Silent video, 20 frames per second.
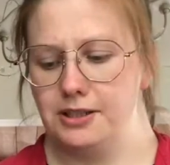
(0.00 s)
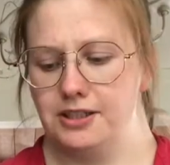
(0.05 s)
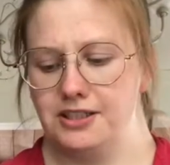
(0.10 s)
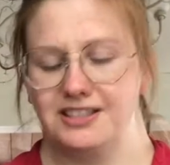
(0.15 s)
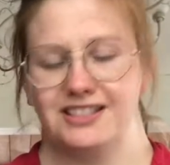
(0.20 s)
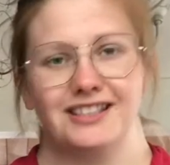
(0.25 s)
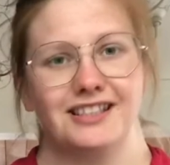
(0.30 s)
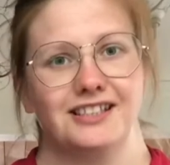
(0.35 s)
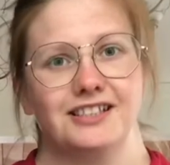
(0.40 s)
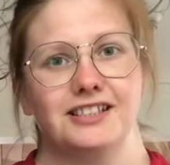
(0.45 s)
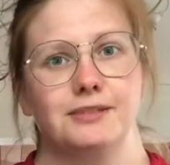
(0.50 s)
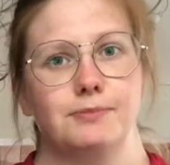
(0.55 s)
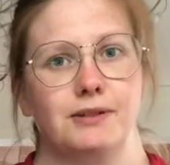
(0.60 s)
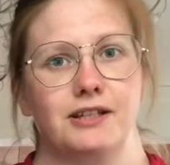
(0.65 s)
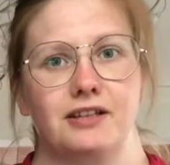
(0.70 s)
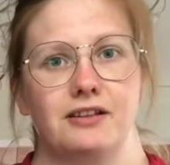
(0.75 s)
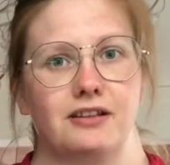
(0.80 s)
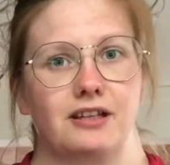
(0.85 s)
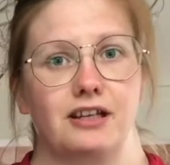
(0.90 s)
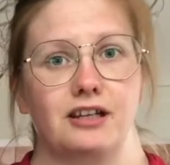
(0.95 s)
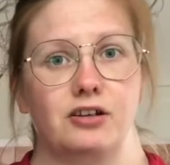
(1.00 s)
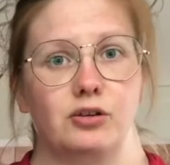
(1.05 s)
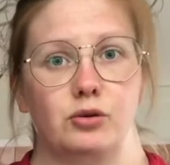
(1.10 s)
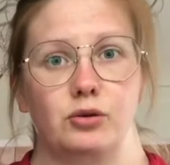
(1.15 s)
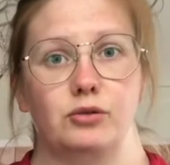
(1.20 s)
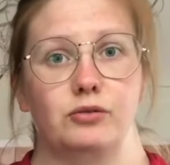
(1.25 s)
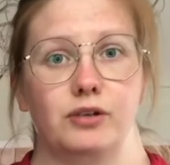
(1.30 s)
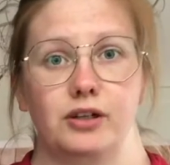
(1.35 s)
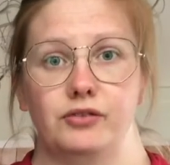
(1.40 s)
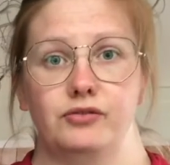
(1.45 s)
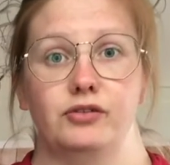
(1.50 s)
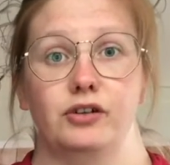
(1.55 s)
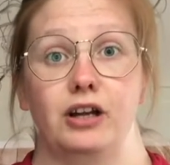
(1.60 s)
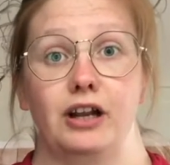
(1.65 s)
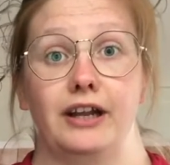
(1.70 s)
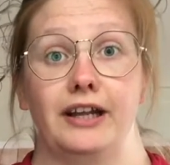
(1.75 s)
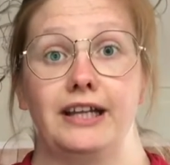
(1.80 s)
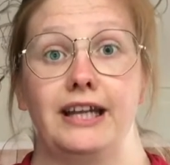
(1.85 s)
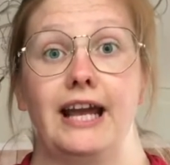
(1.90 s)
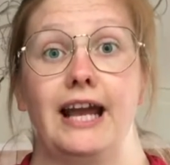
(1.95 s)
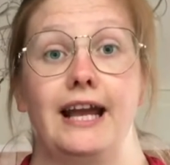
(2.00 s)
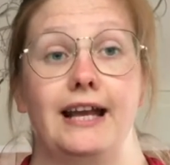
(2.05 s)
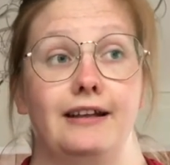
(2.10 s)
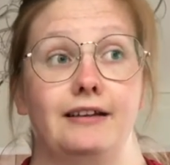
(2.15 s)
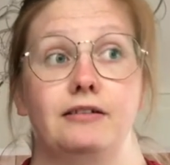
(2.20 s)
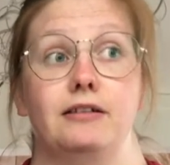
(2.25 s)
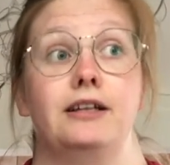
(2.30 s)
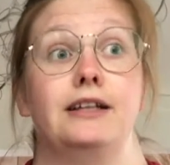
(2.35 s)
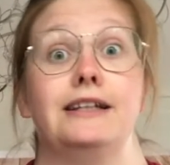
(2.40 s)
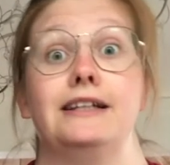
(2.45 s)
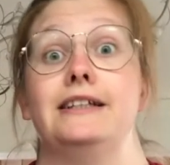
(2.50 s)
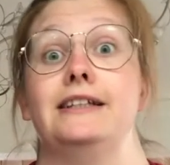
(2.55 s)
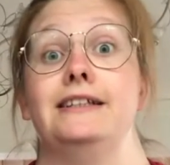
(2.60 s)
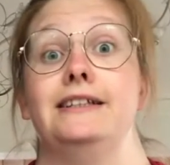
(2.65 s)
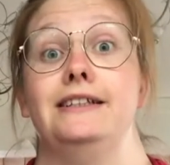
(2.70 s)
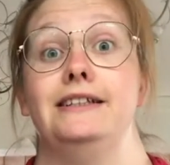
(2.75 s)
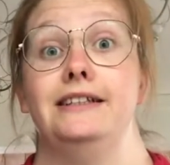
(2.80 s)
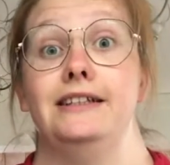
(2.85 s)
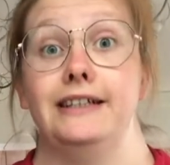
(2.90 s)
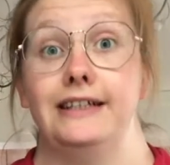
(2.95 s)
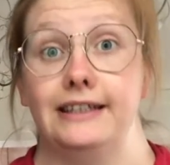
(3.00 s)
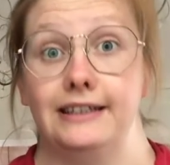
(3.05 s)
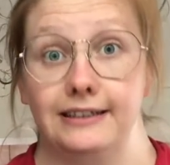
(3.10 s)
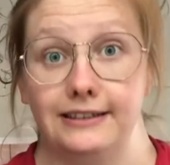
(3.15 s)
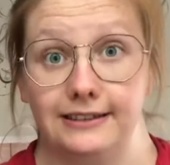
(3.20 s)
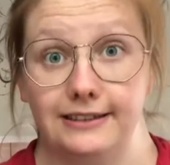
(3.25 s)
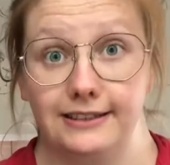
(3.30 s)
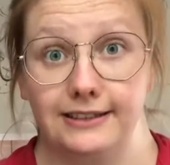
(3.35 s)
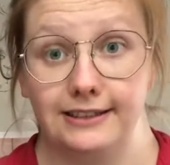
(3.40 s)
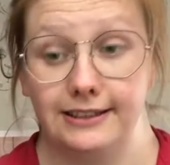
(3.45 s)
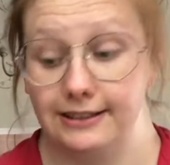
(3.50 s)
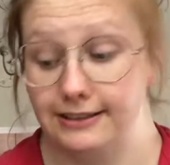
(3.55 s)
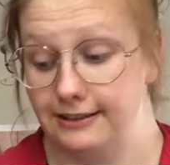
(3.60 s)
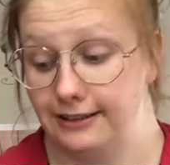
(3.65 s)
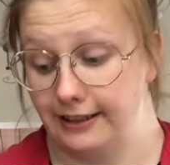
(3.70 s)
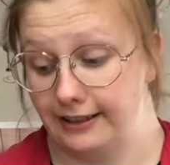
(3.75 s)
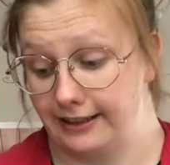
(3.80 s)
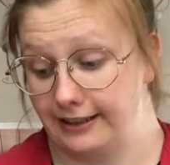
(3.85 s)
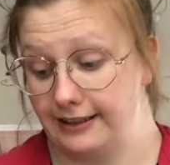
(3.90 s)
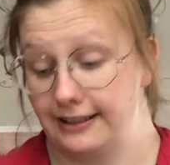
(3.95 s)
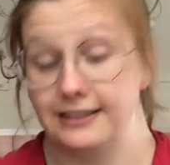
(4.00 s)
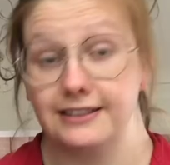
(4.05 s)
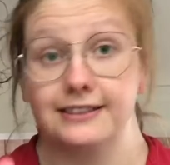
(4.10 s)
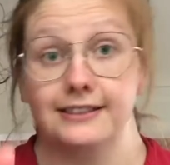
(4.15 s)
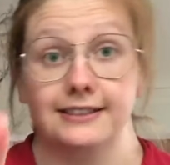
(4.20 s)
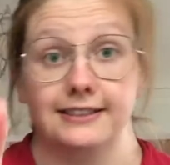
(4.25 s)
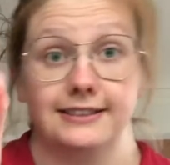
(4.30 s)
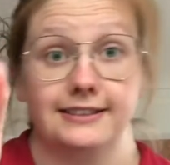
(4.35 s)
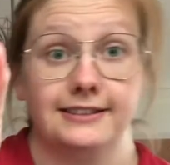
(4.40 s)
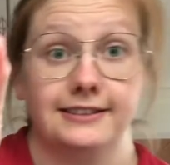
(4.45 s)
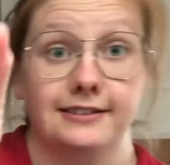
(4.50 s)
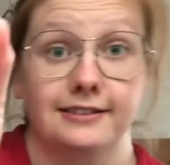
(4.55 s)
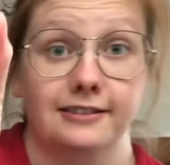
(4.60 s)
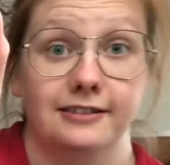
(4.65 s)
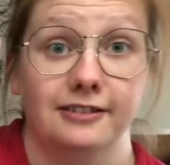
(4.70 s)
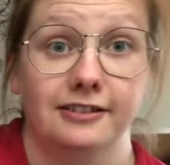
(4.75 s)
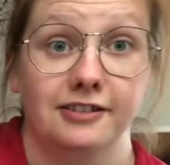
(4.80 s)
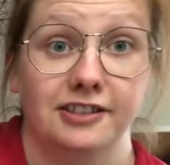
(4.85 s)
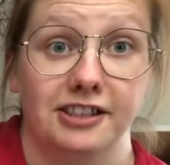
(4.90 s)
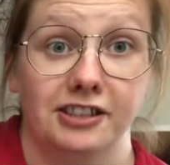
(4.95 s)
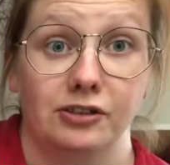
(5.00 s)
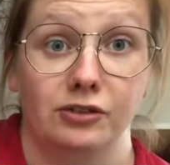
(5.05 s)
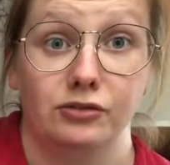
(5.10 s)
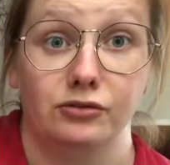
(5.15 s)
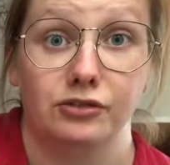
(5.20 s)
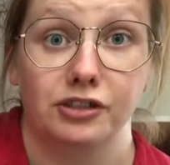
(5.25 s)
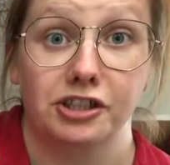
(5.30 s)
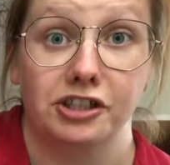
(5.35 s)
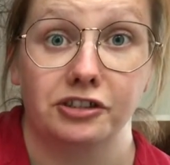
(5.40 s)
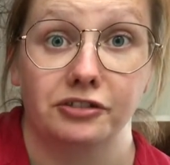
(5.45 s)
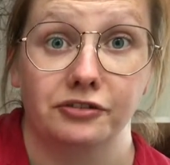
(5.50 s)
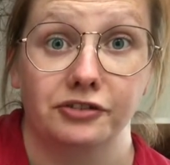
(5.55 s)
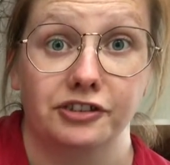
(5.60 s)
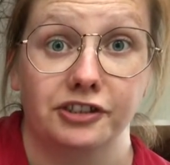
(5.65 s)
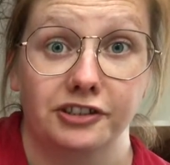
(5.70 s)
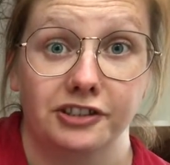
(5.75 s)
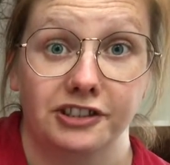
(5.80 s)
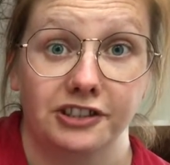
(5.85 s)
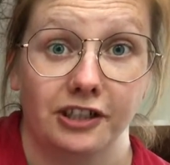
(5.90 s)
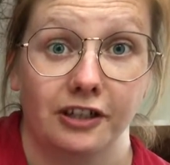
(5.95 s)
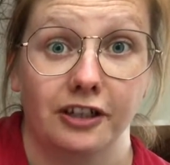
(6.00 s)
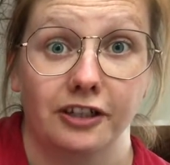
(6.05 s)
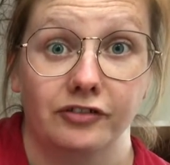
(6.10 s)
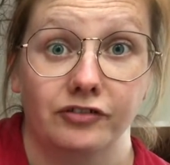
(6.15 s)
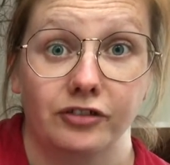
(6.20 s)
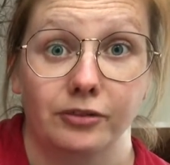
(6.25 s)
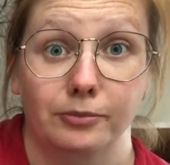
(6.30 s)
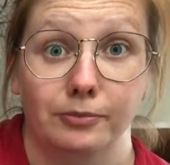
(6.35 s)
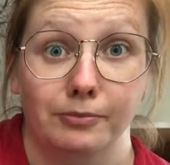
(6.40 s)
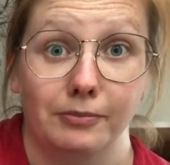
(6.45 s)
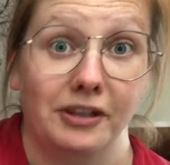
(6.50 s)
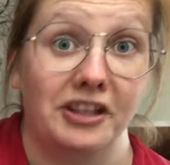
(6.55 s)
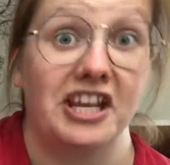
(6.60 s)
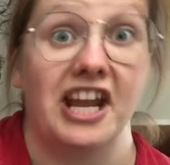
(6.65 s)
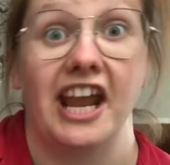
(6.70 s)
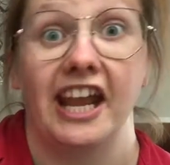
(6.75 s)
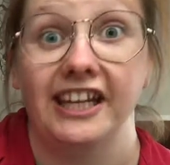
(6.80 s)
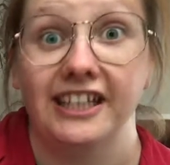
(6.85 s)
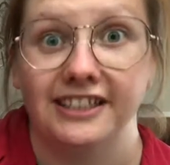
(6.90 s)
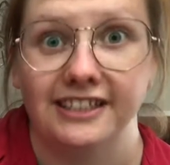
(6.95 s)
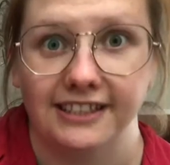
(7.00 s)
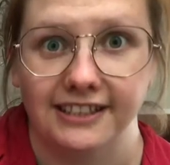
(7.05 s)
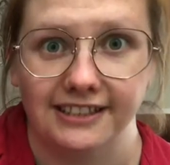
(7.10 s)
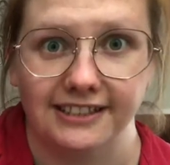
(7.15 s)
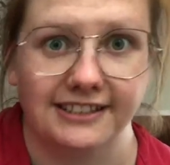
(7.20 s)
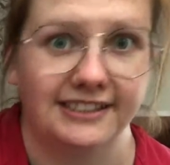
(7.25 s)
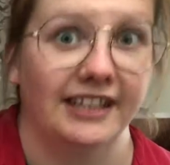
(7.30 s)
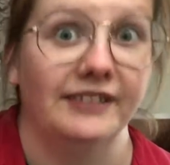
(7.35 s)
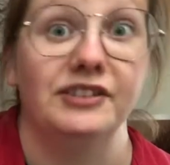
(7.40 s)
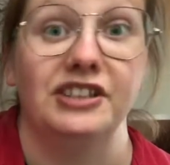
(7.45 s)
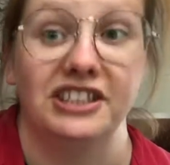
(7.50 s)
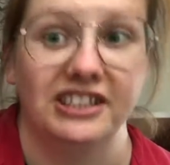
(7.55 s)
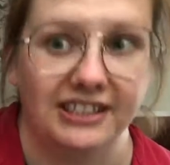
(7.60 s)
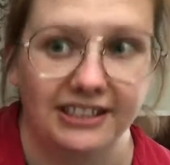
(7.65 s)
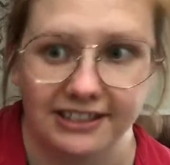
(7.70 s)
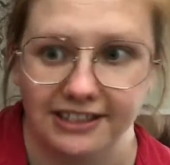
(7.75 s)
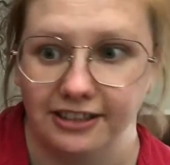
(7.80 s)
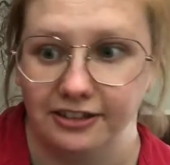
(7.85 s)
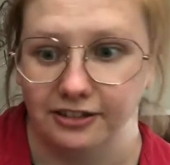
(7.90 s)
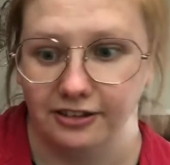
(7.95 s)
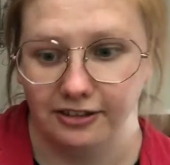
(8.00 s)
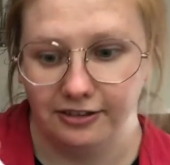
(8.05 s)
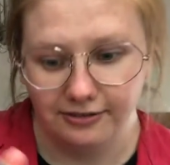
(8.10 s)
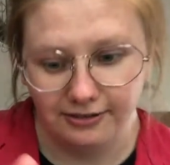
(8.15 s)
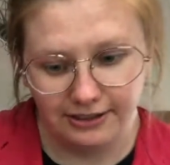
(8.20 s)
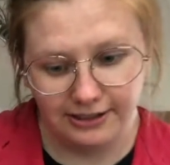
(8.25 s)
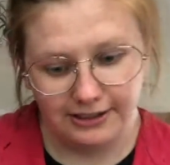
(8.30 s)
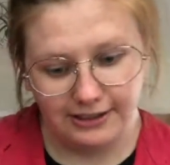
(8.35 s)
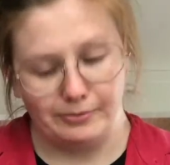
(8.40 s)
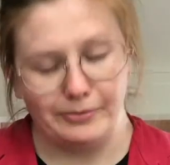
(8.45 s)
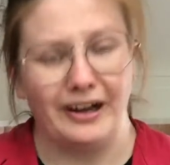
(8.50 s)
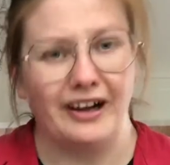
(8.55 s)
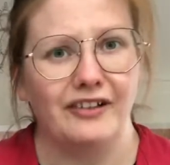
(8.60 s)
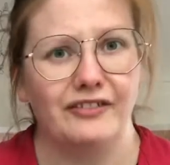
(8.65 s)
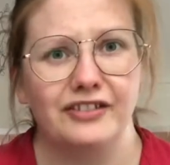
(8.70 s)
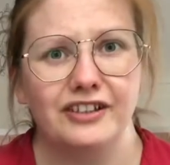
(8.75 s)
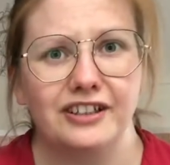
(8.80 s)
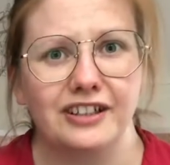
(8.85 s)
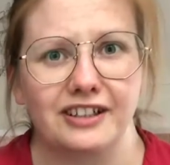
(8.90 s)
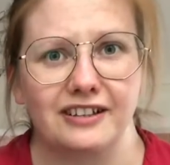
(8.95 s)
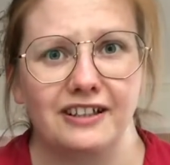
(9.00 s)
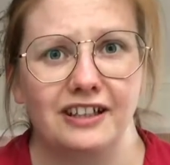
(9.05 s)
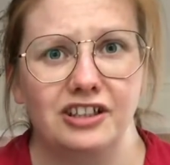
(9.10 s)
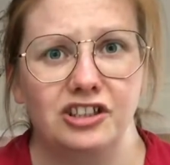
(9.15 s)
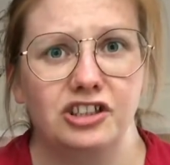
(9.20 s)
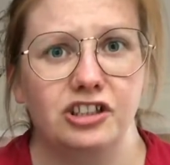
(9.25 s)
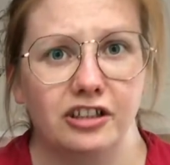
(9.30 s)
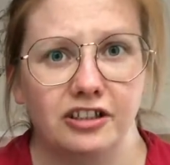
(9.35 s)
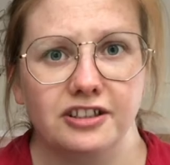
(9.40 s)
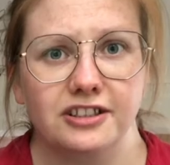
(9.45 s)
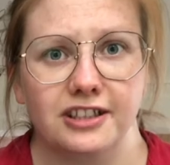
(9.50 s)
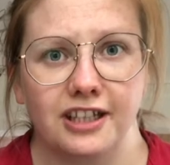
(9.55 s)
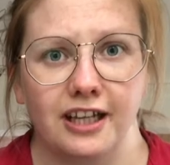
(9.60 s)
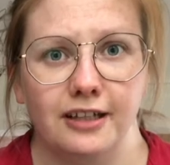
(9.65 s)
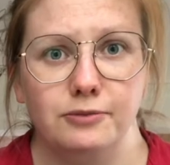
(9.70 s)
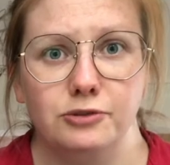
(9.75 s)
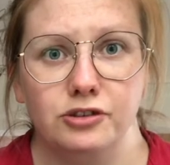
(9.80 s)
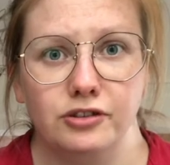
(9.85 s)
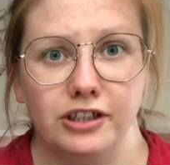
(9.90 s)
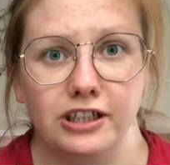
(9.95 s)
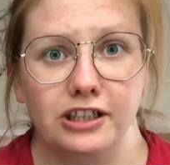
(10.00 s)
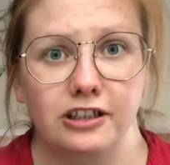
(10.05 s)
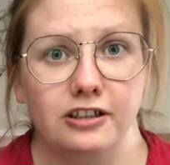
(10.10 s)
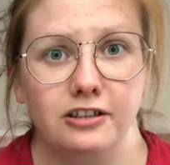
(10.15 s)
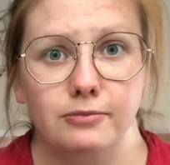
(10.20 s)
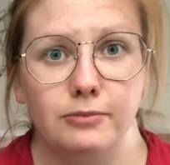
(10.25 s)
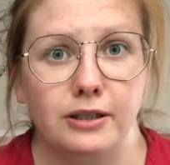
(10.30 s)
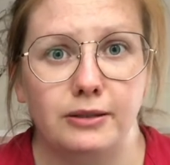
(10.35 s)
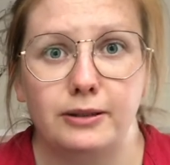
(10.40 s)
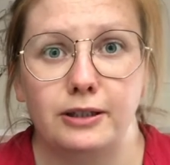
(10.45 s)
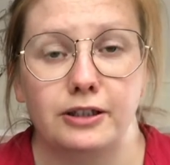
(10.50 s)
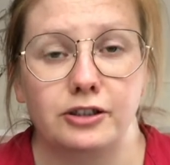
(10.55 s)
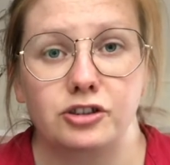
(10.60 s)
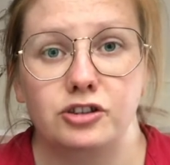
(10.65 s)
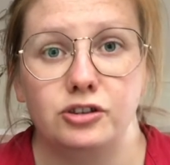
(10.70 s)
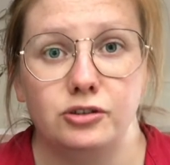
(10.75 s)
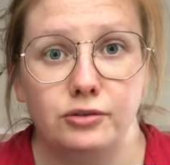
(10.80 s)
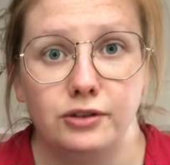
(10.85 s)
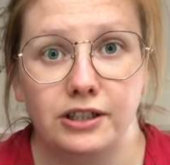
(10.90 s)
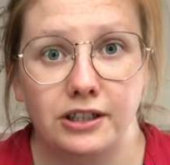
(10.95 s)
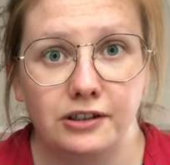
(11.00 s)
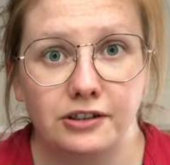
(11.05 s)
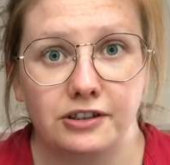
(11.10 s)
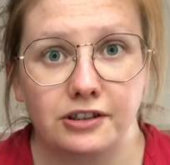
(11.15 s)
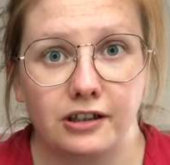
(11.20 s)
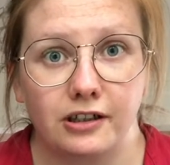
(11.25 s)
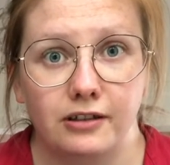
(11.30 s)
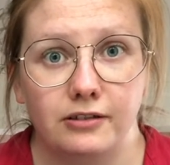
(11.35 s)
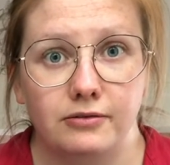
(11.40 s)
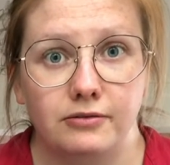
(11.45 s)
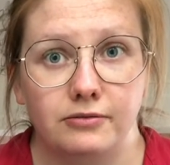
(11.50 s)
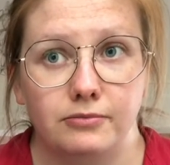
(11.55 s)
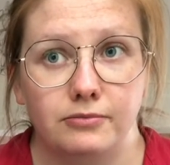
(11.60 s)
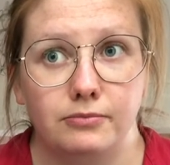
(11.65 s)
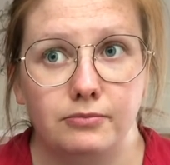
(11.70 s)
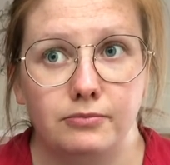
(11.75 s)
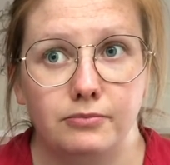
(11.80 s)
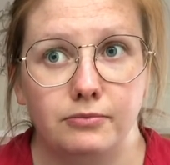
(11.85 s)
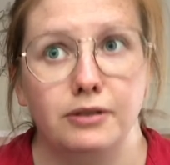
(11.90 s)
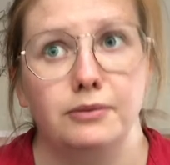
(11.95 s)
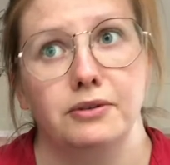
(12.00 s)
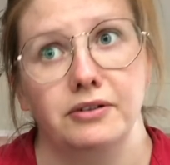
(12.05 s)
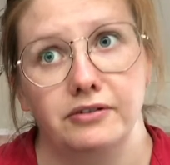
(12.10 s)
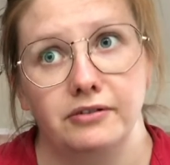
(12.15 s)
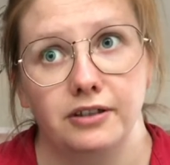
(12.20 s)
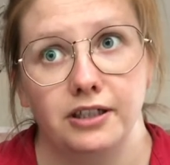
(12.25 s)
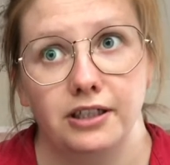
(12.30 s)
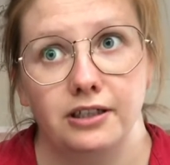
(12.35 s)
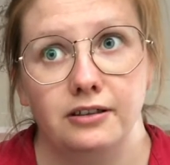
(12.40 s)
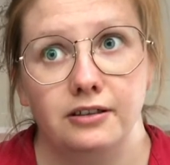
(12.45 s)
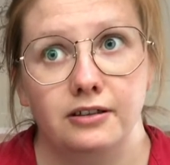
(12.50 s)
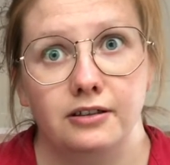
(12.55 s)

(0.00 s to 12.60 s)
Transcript: So this has been a thing in Norway for like years. Like this is, you know, the original design from the 80s, 70s, I don't know. But I feel like it just came to England maybe like 2 years ago, maybe 3.